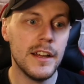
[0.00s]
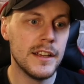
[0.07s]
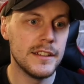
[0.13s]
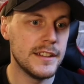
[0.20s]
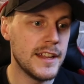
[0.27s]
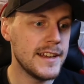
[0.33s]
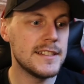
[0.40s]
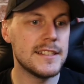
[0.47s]

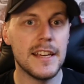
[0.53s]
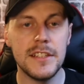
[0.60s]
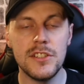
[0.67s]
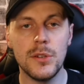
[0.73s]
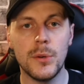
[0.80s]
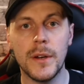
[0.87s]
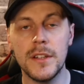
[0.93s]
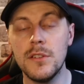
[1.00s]
Next session
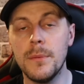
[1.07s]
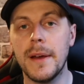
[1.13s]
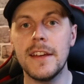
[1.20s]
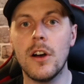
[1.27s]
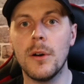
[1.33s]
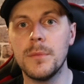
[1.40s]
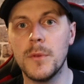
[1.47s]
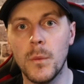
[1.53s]
you go in, you might
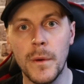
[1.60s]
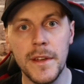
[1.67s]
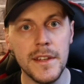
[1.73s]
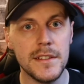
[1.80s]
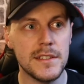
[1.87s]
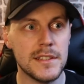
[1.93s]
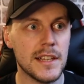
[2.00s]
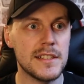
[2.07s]
up the weight,
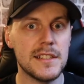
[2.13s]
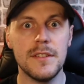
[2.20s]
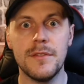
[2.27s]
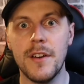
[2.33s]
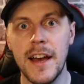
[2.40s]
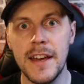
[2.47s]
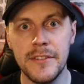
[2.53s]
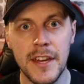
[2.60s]

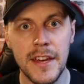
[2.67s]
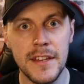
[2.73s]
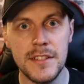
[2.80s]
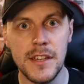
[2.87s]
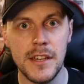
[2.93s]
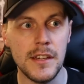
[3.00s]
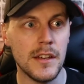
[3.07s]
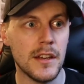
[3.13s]
65
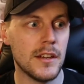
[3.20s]
kg,